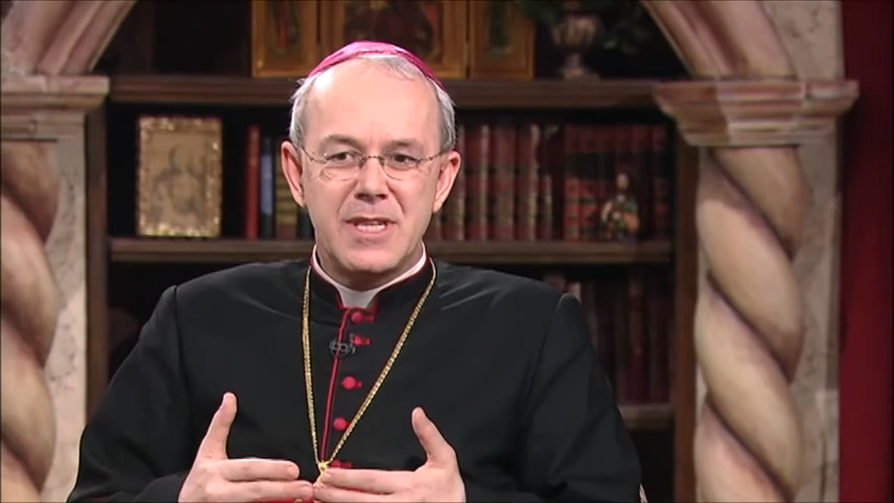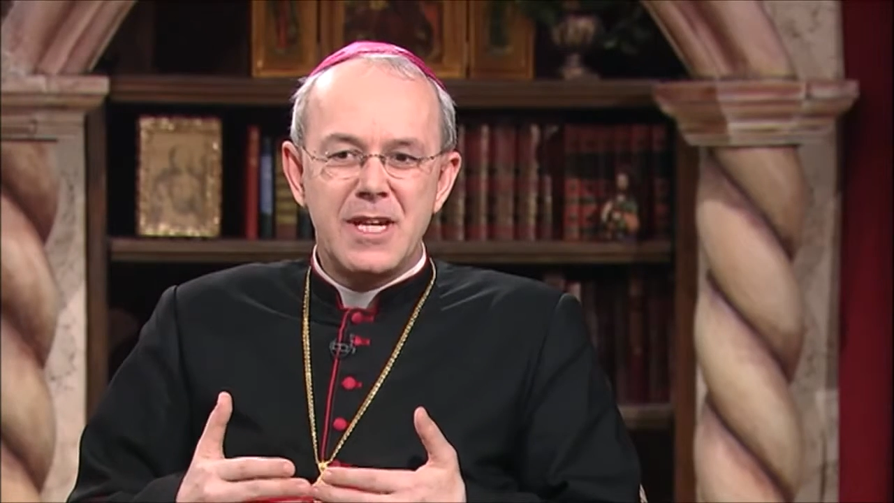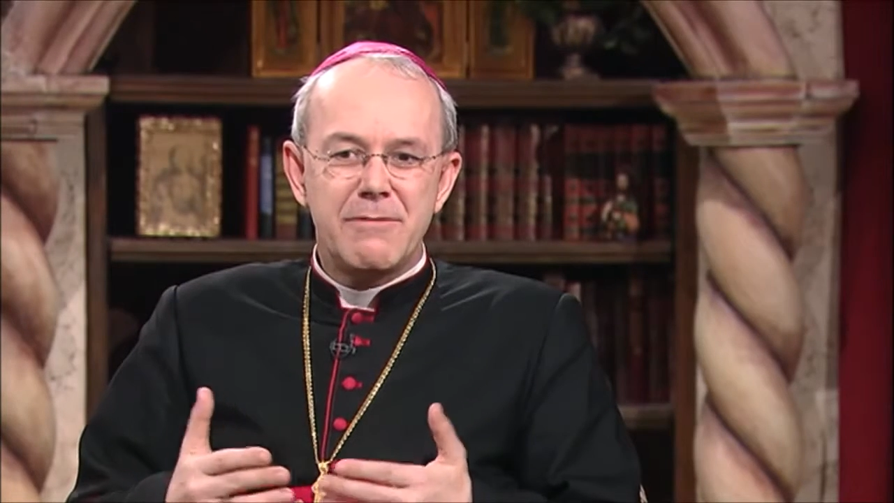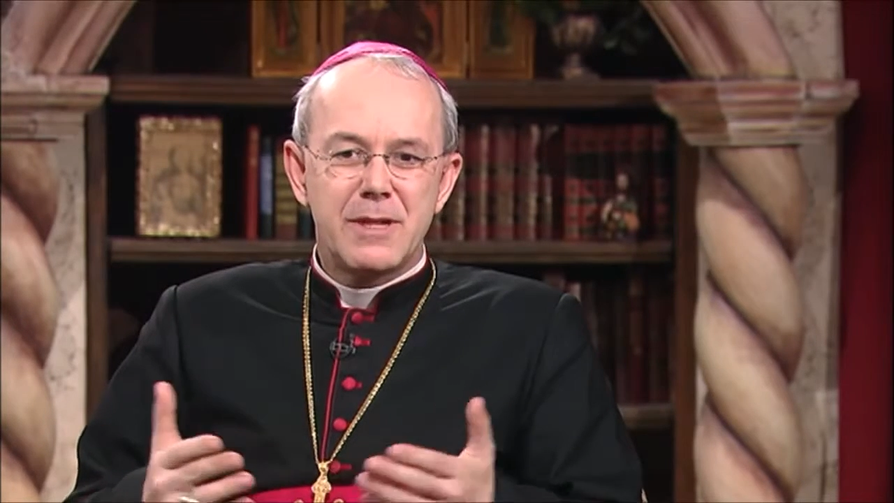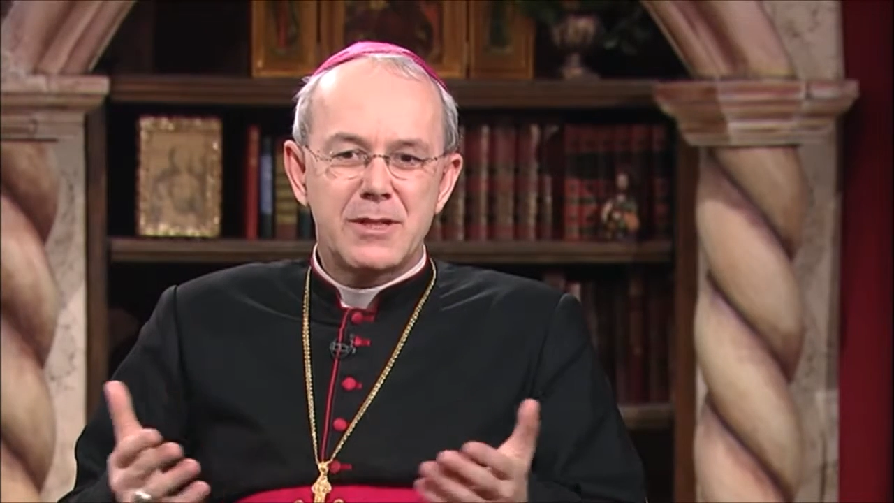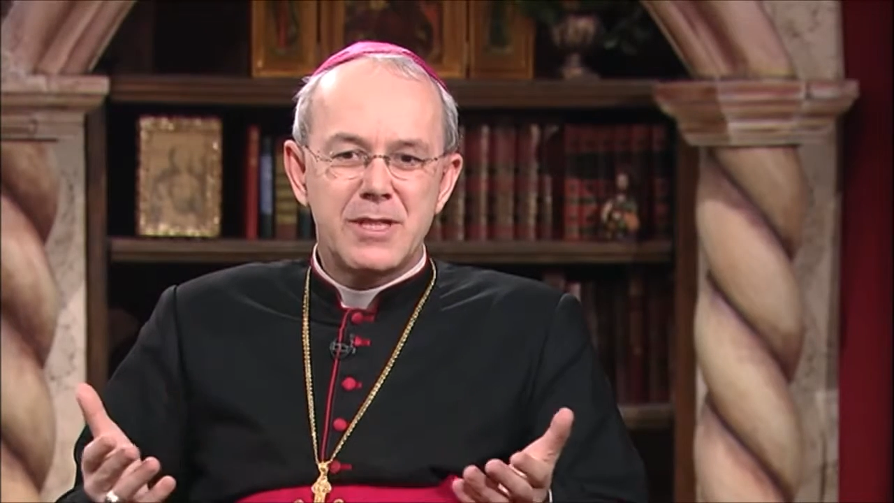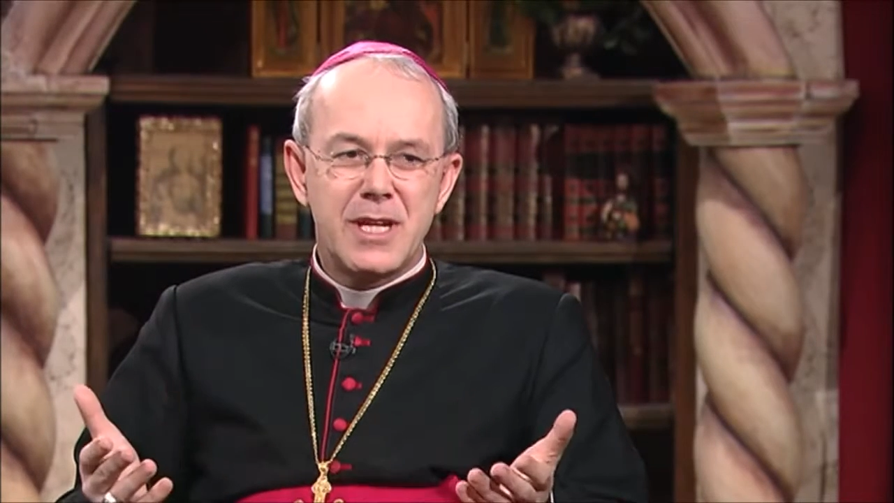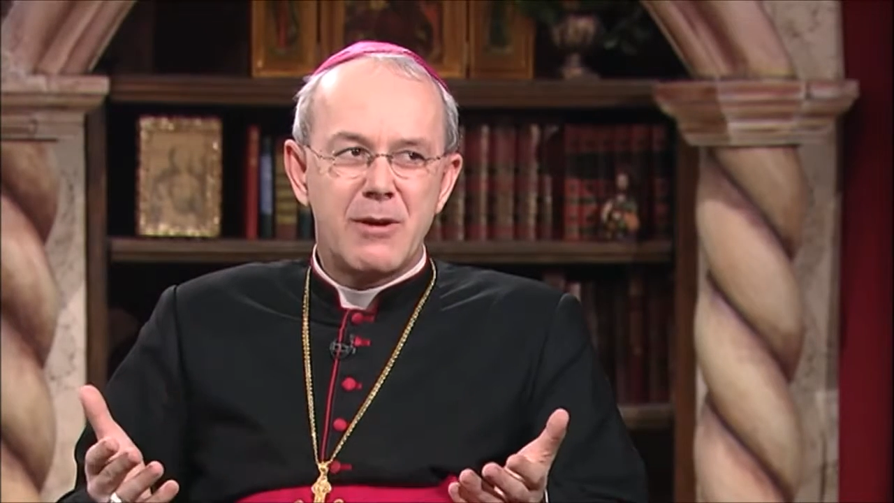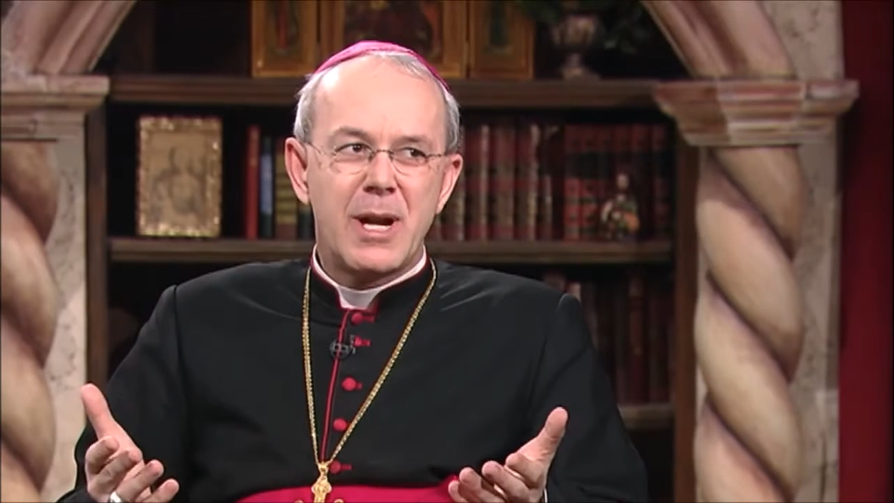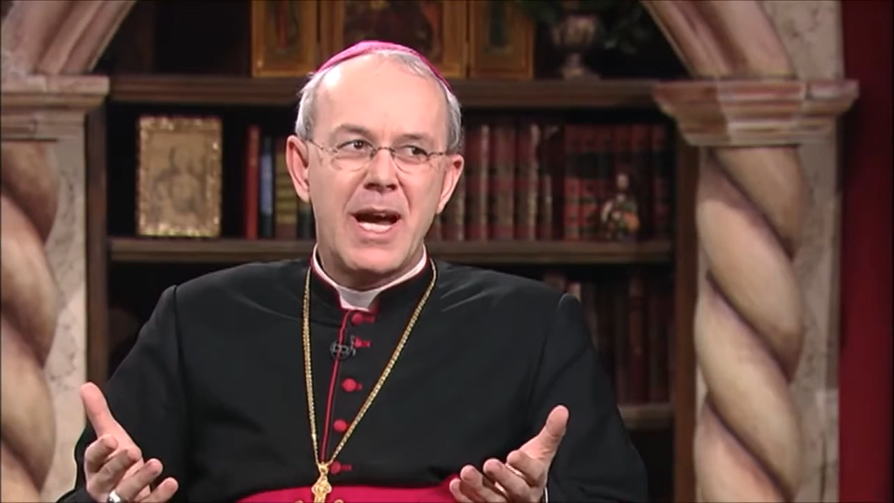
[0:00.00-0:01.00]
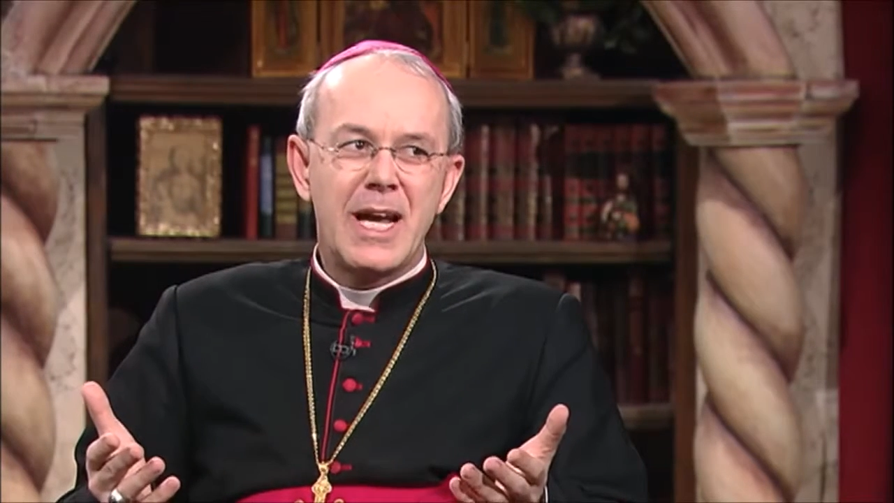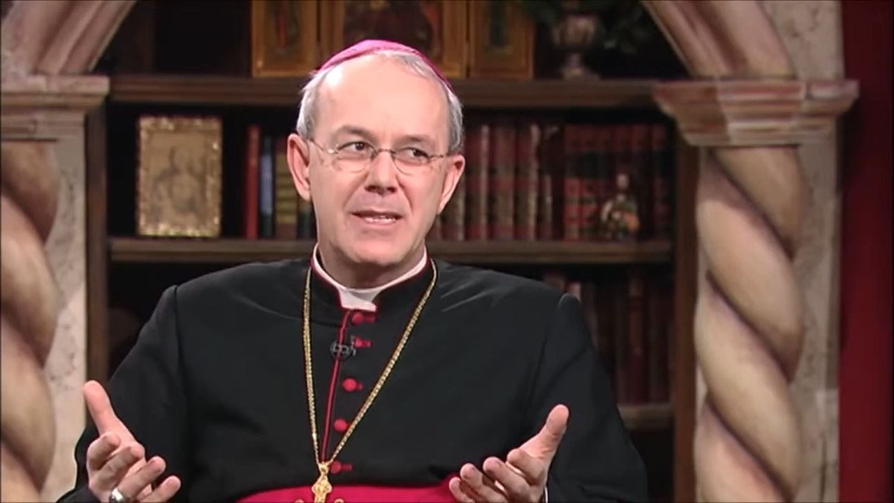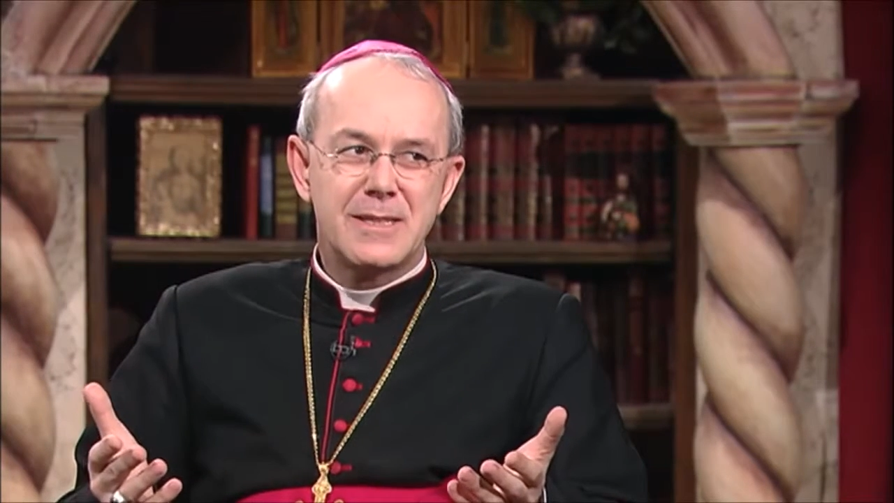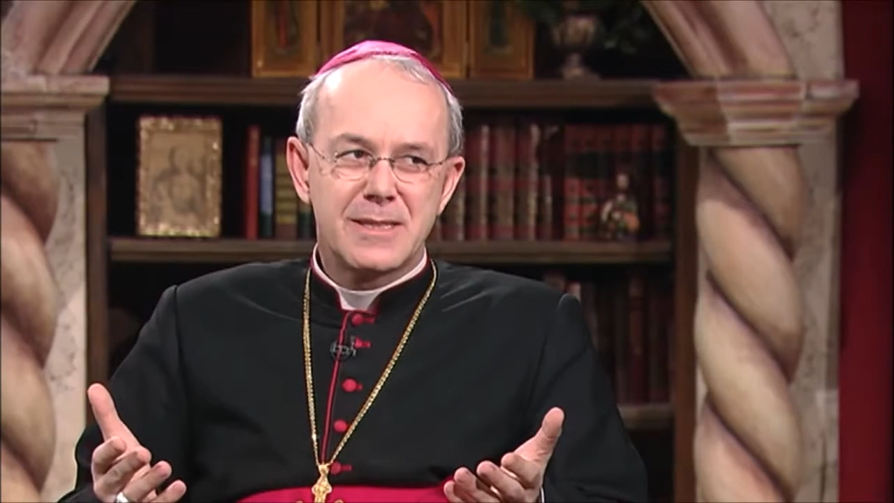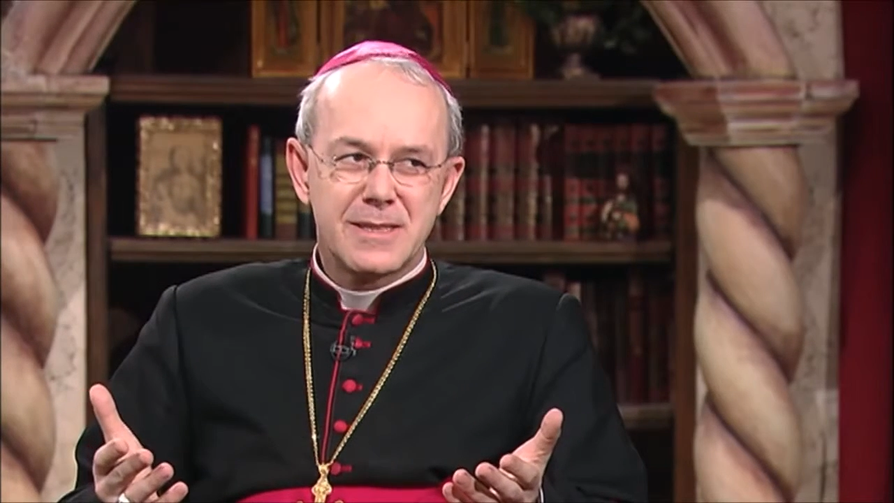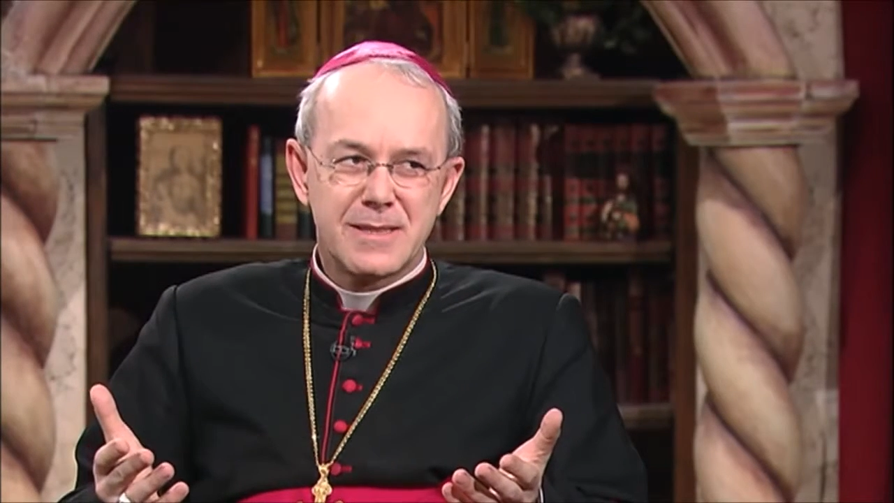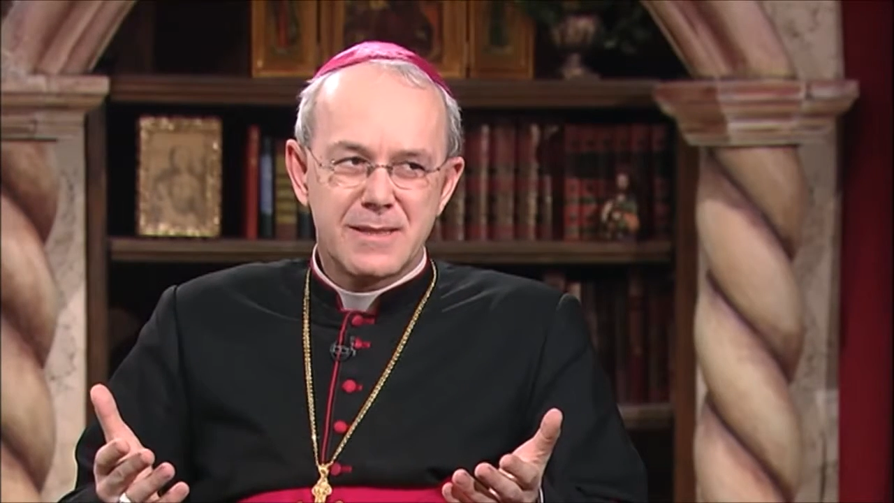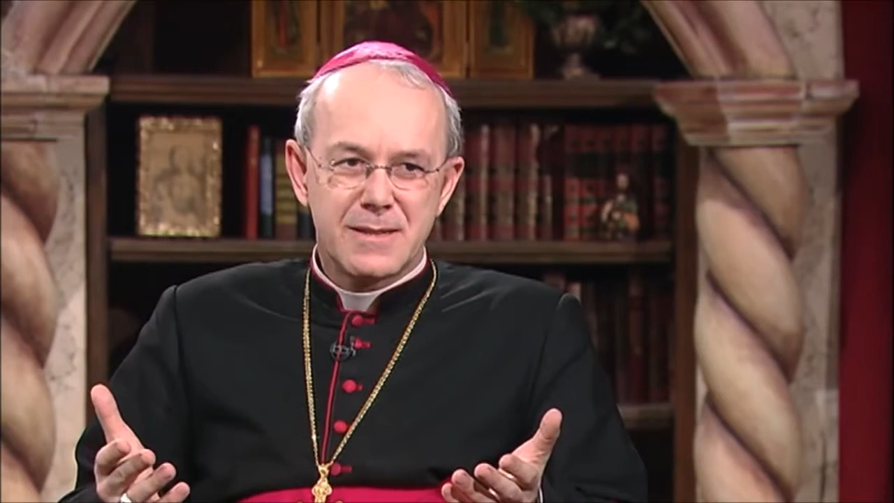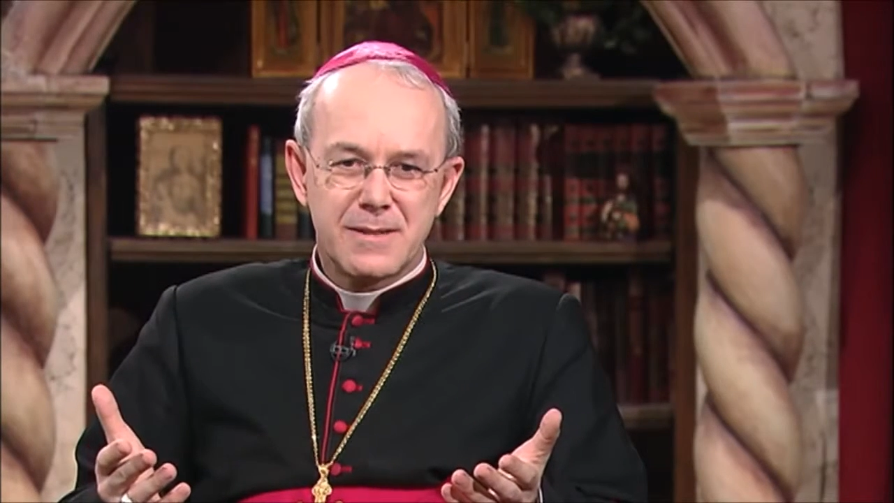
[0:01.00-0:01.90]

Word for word: delivered in our hands